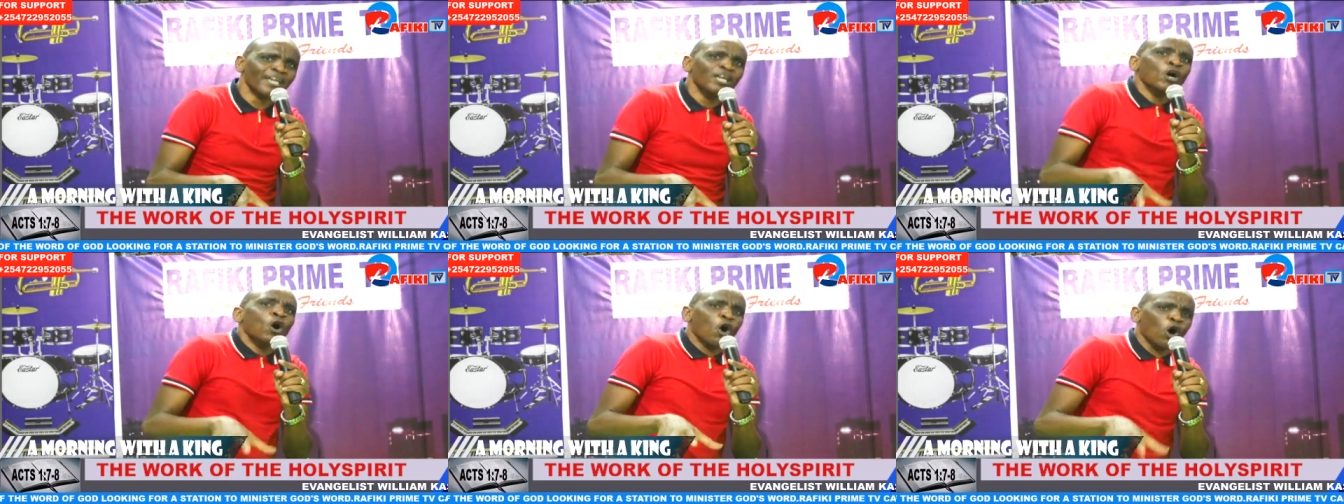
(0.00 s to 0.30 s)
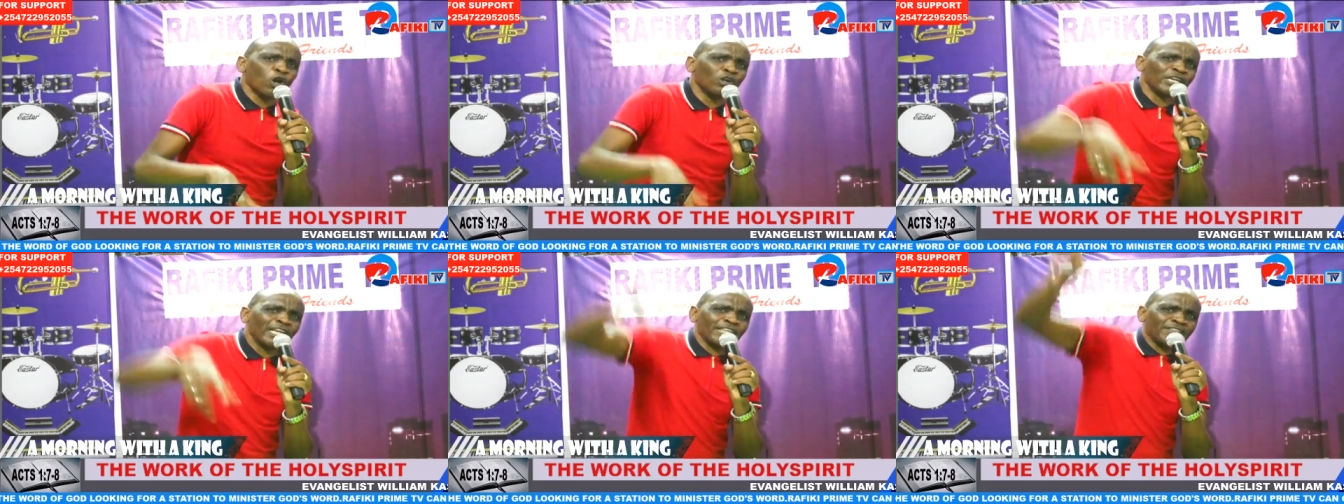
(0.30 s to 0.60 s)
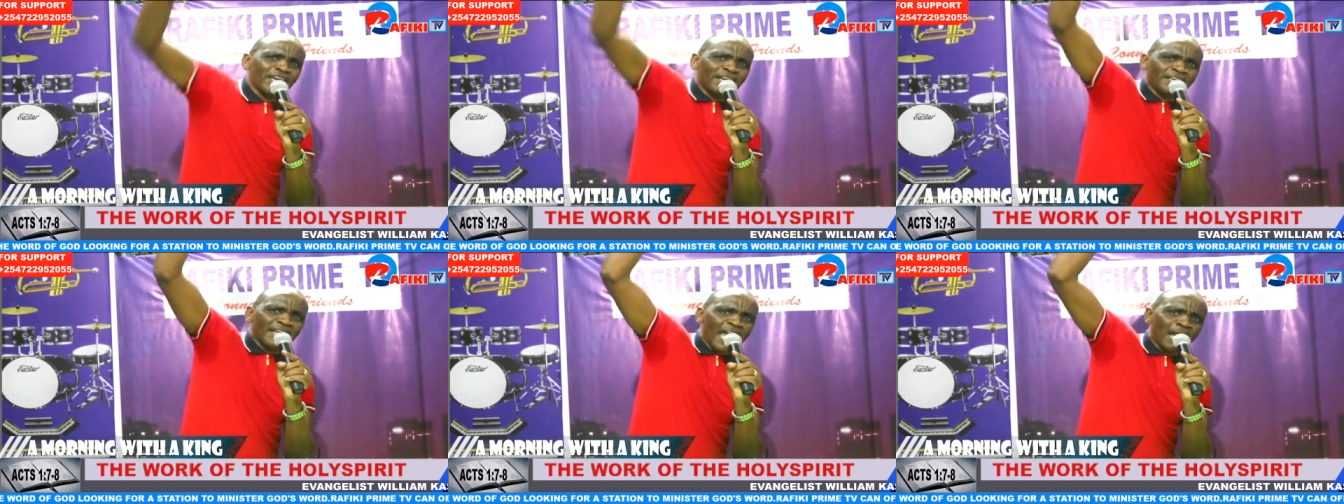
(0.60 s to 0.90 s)
Only the
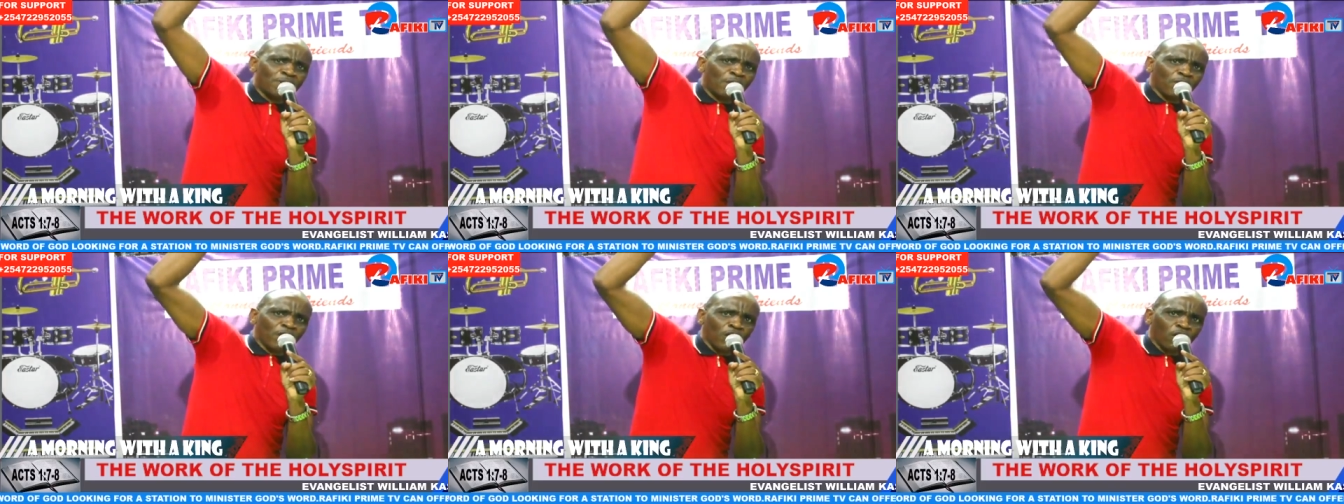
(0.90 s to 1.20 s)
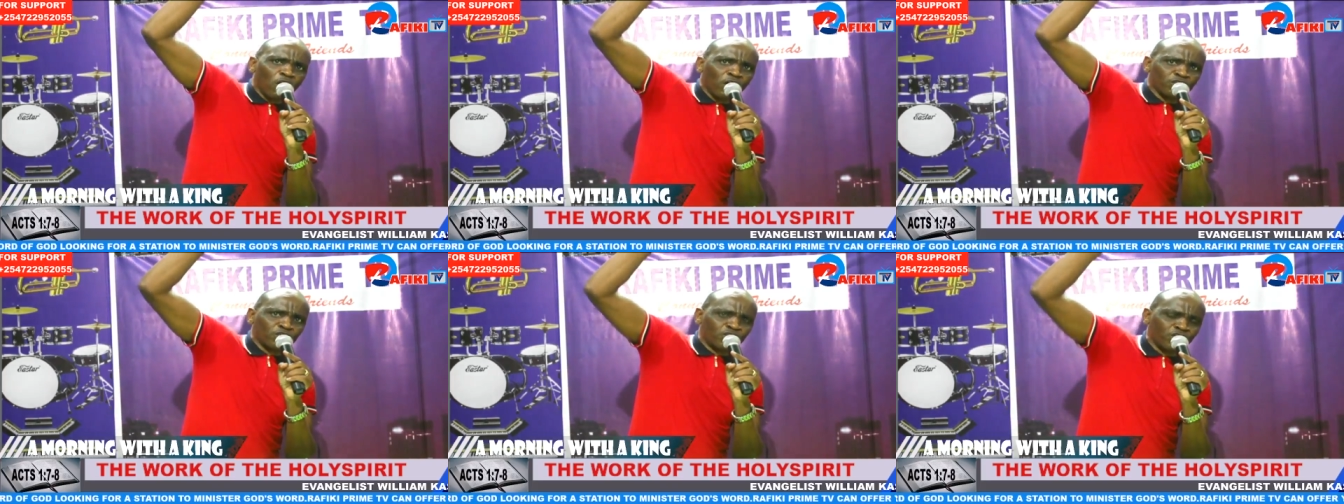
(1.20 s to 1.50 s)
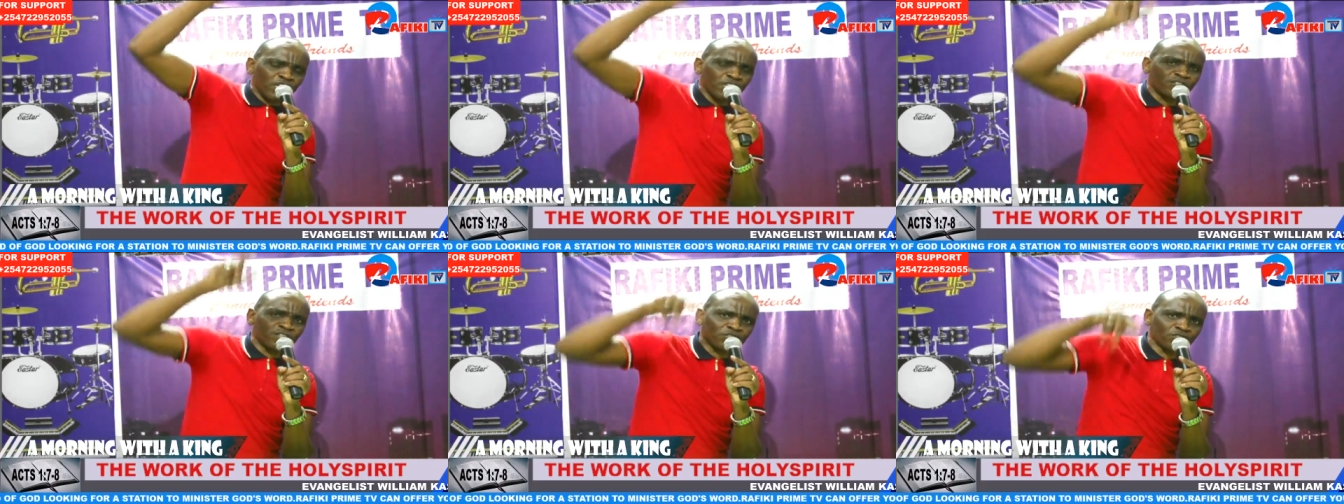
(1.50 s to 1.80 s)
name of the Lord
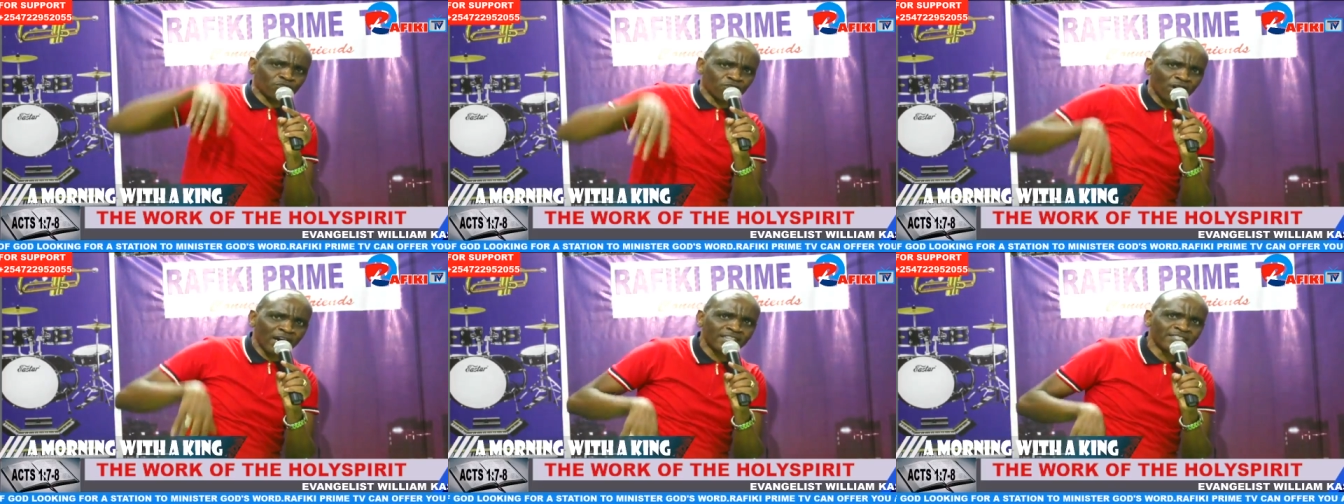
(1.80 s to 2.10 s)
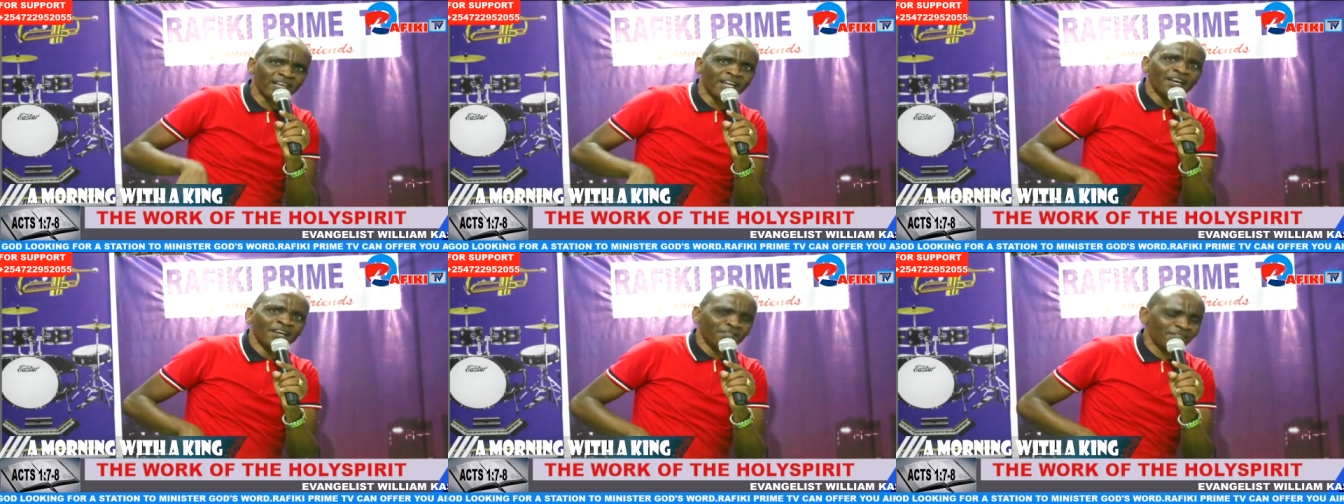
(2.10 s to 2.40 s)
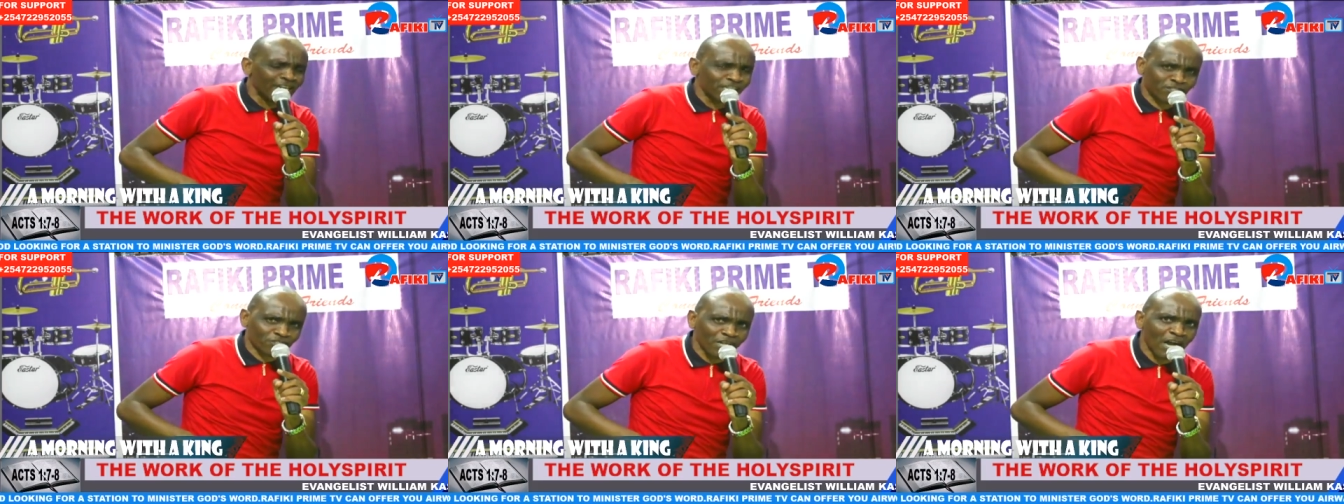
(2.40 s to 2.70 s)
Jesus Christ, the
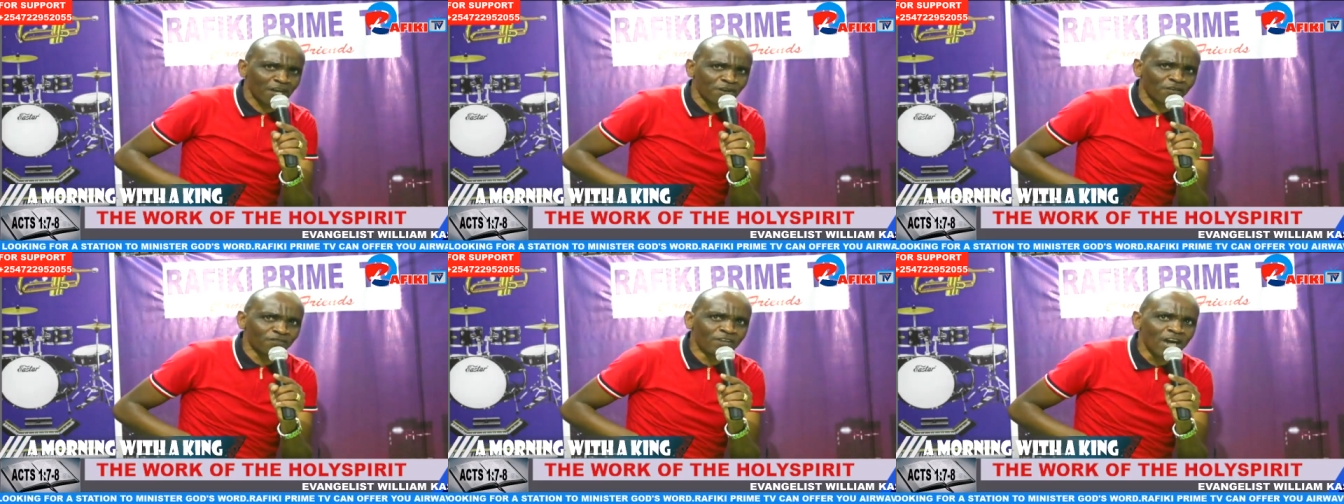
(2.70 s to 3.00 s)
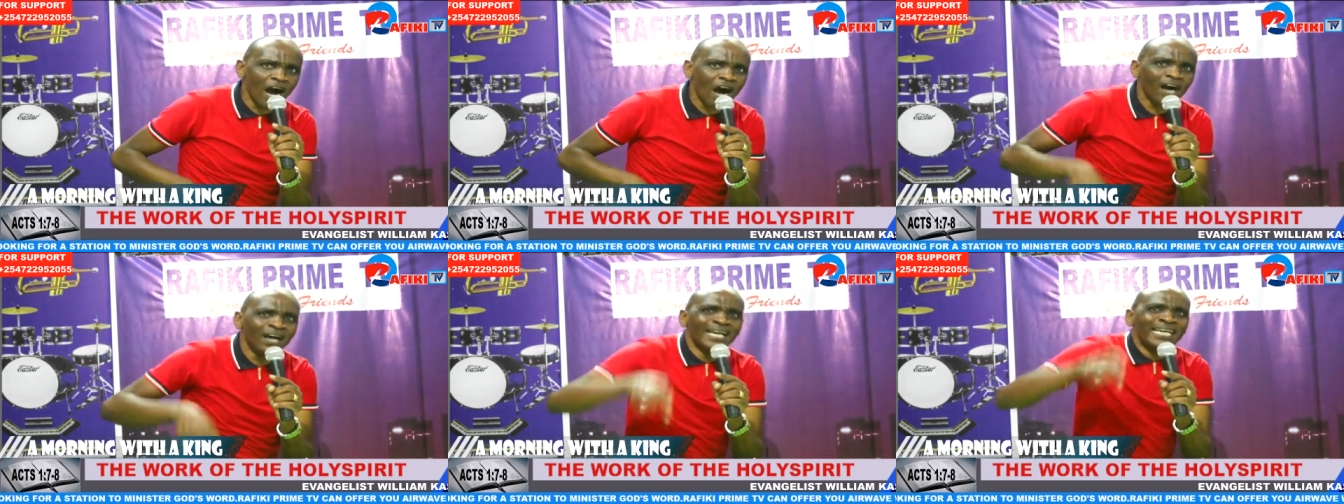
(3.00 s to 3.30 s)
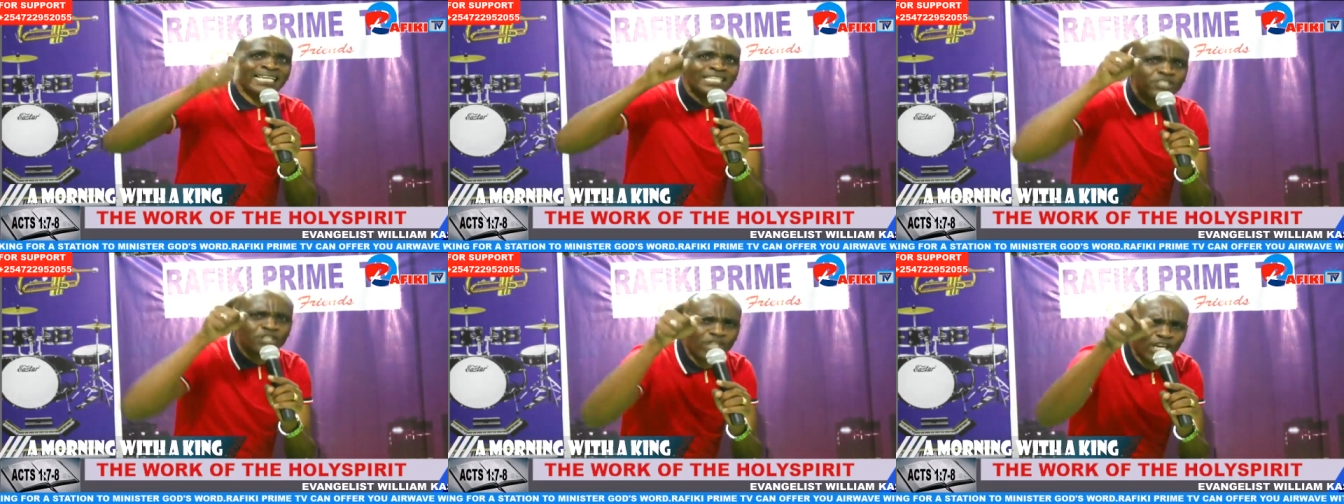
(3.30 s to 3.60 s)
Son of God.
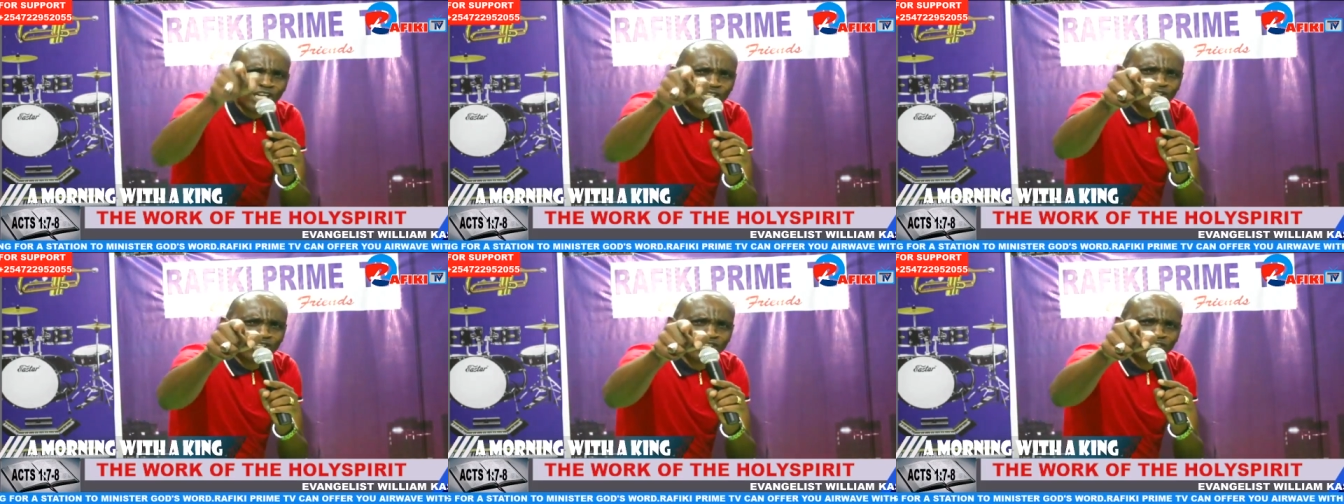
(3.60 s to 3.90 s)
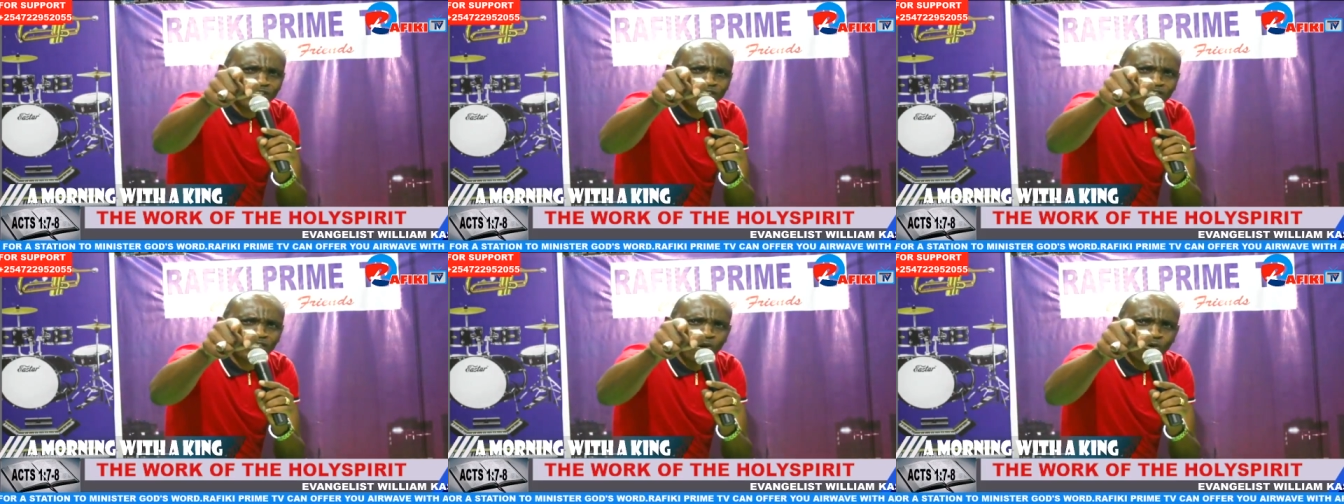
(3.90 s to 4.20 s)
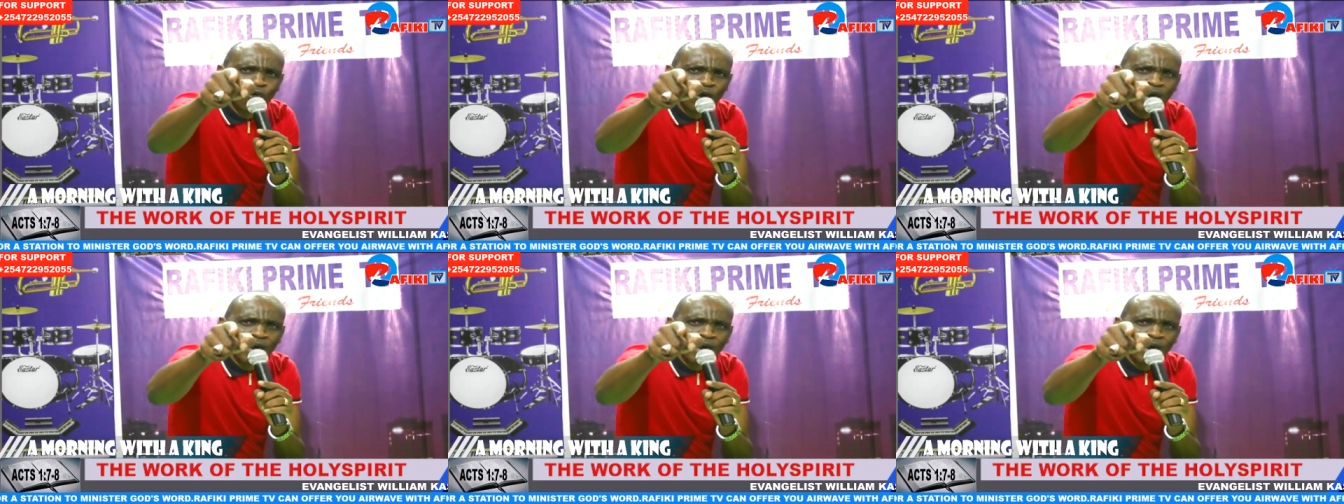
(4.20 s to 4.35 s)
Jesus is the way.